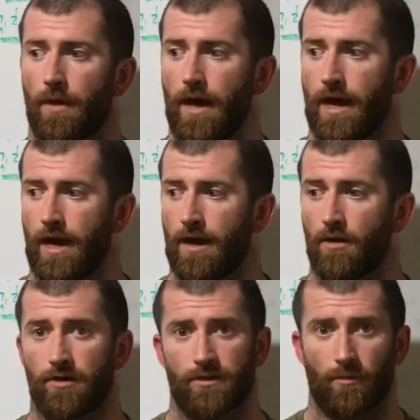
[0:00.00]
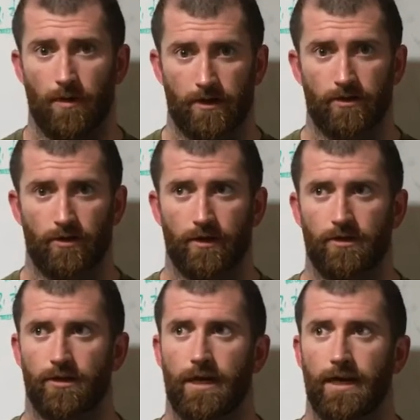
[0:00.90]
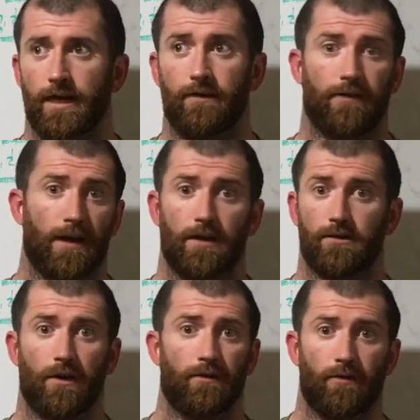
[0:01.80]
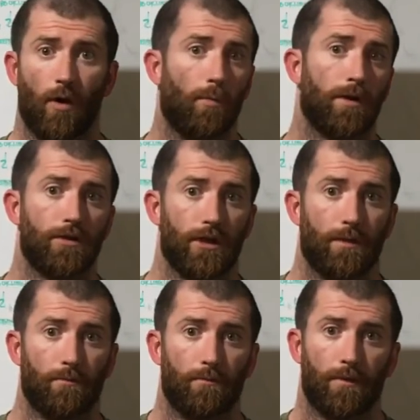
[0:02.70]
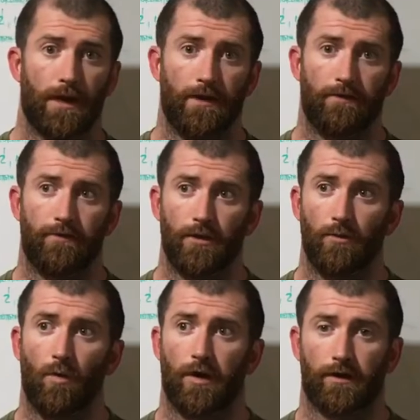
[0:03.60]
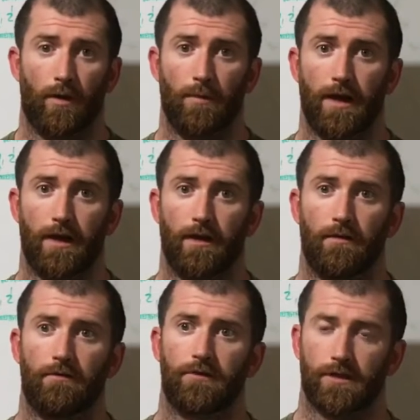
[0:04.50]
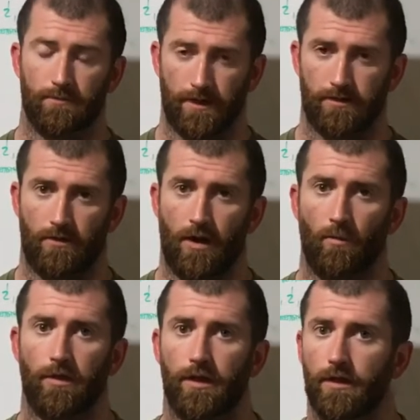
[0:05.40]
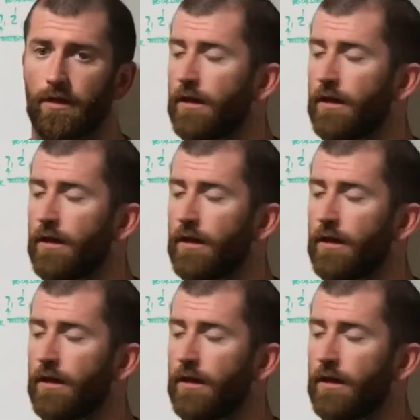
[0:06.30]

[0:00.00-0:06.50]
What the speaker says: And also make sure that you're taking advantage of open gym if you want to come in and just mess around with it.